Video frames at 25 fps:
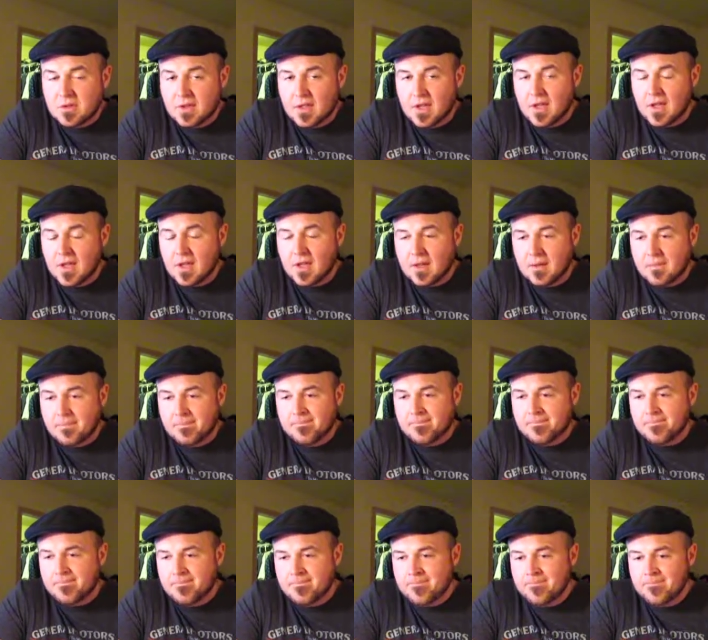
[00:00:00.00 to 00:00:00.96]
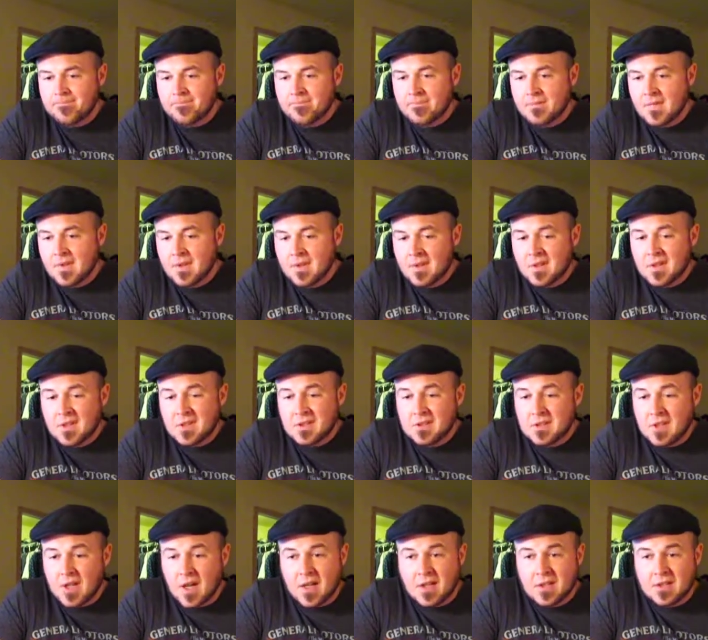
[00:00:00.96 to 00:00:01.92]
because
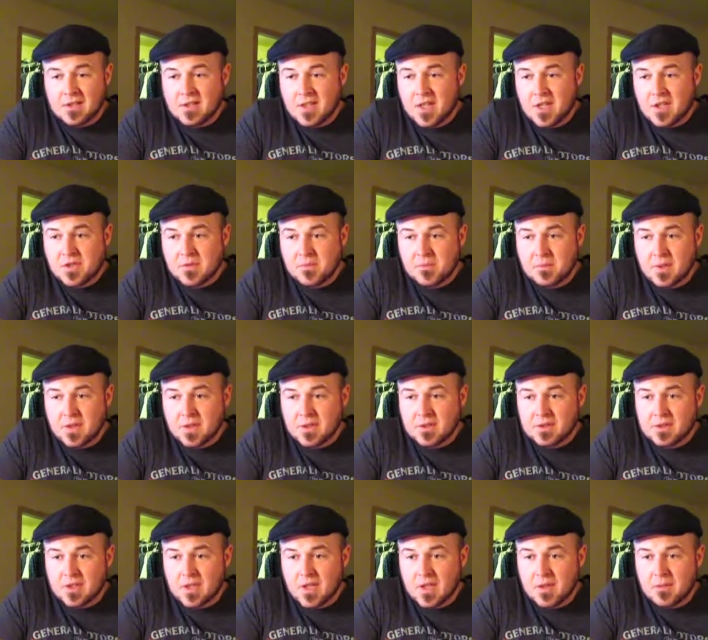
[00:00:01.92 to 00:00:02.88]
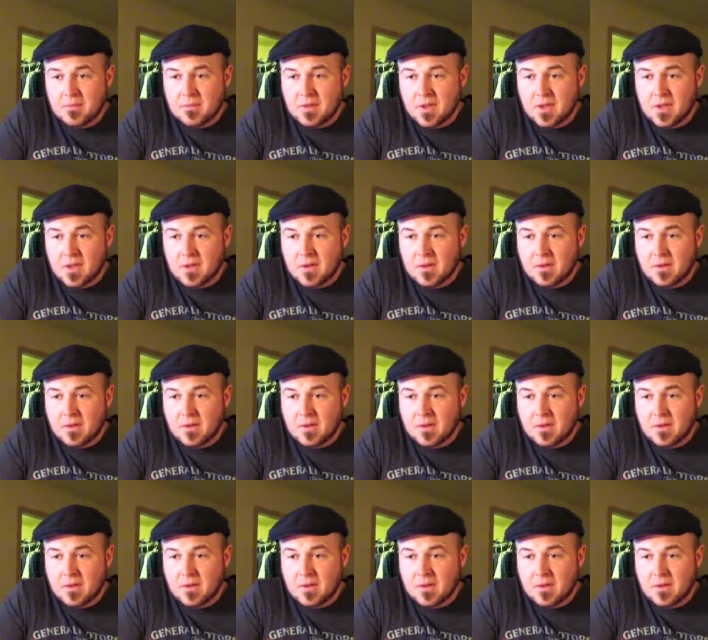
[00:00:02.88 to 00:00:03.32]
condensation builds up. You